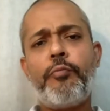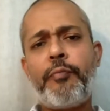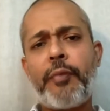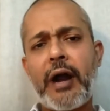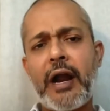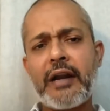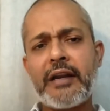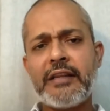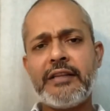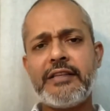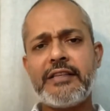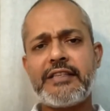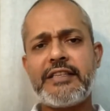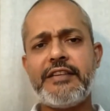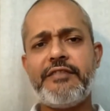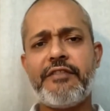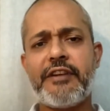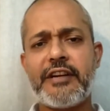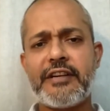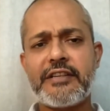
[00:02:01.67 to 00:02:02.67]
part in these
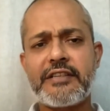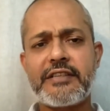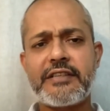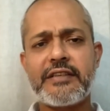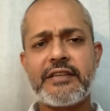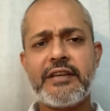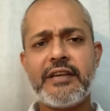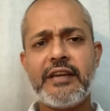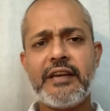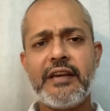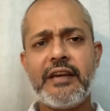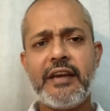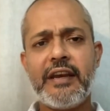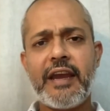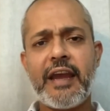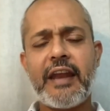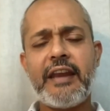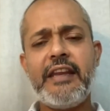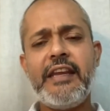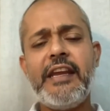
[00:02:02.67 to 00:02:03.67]
events,
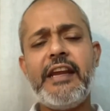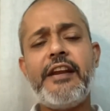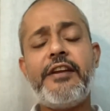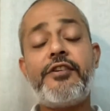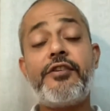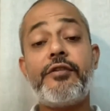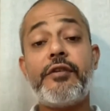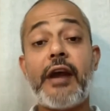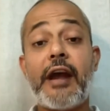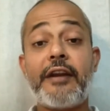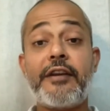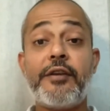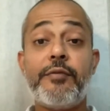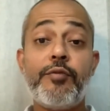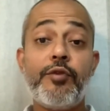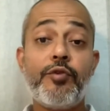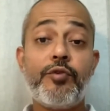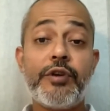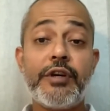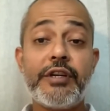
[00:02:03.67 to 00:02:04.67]
and he
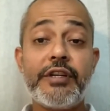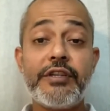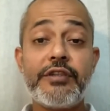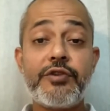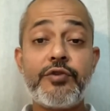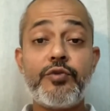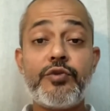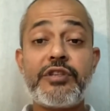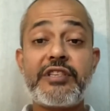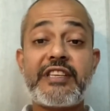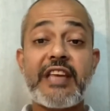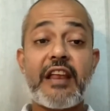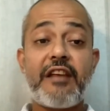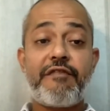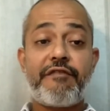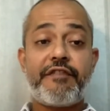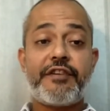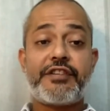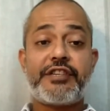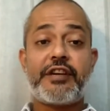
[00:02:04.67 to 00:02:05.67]
attributed this to
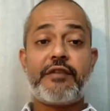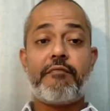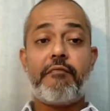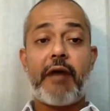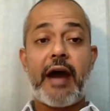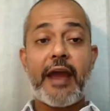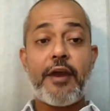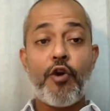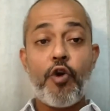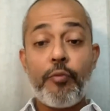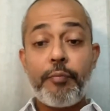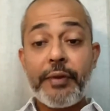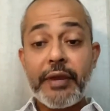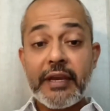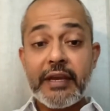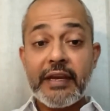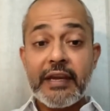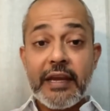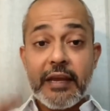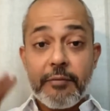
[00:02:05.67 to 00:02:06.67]
selfish and
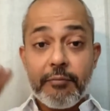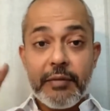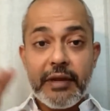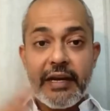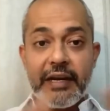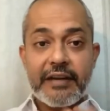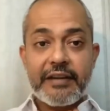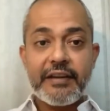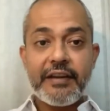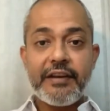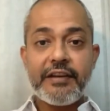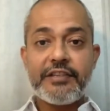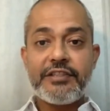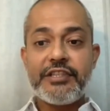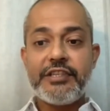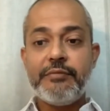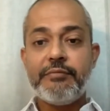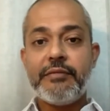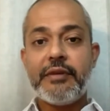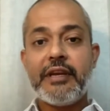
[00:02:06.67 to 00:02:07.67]
myopic military
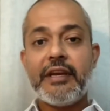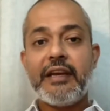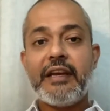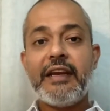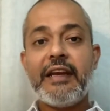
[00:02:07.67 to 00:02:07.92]
regime